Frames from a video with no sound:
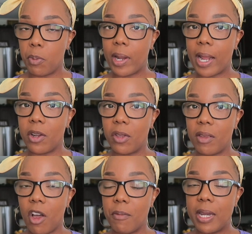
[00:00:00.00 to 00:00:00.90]
point, I know
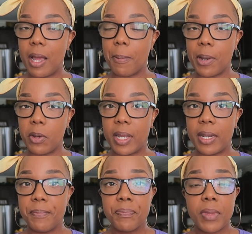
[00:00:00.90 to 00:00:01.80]
they've all been
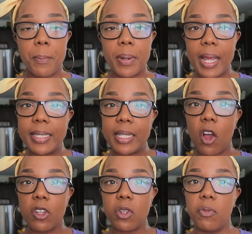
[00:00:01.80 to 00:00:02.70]
uploaded, but I did
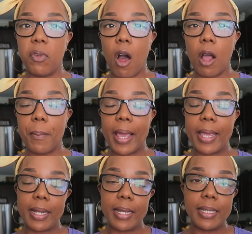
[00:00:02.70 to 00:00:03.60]
also vlog
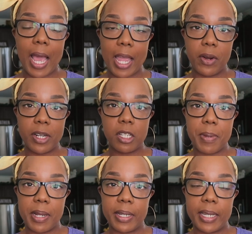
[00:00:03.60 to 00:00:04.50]
my entire
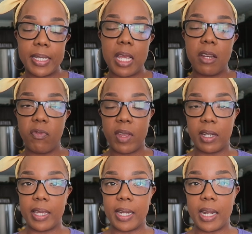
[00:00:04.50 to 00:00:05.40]
experience in
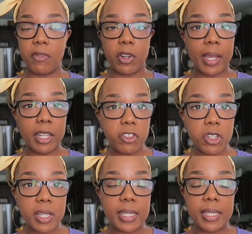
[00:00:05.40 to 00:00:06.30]
Finland. And if you're
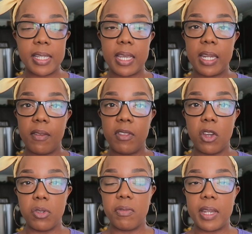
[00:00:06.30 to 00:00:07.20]
interested in seeing any of
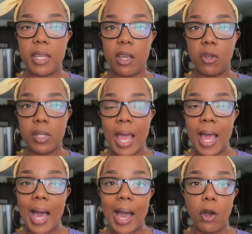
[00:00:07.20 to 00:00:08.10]
those videos,
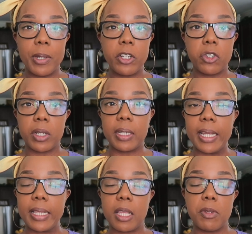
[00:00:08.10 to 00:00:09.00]
I'll be sure to
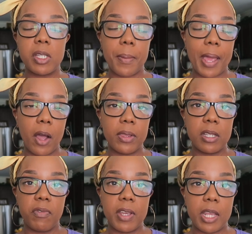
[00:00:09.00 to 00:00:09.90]
link them somehow in
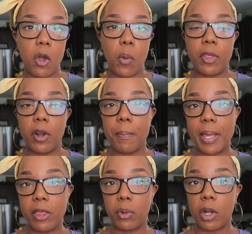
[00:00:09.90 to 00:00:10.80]
this video, whether it
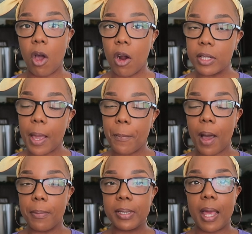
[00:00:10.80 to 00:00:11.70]
be through a card that
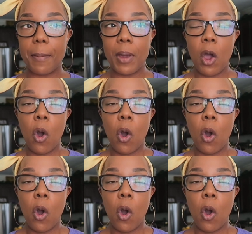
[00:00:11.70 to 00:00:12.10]
pops up